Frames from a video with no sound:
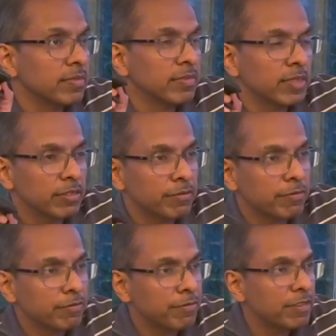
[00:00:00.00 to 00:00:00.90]
The
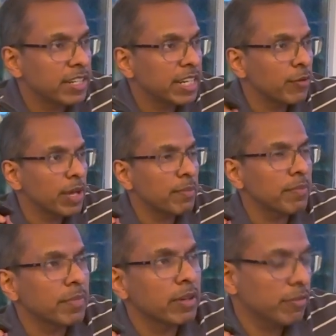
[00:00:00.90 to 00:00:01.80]
fitting
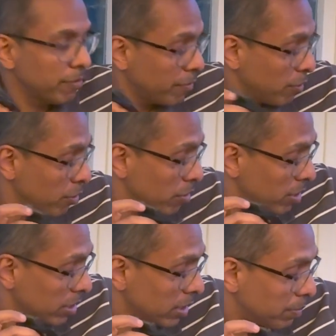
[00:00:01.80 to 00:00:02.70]
rim for
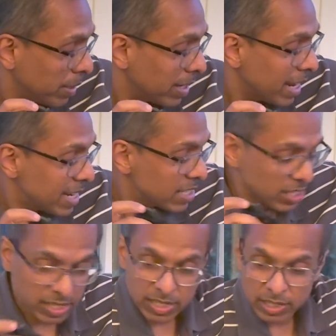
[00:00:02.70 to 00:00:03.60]
the big
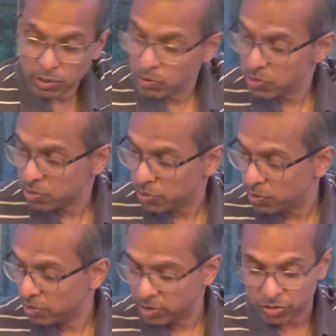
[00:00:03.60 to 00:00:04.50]
lens that goes on the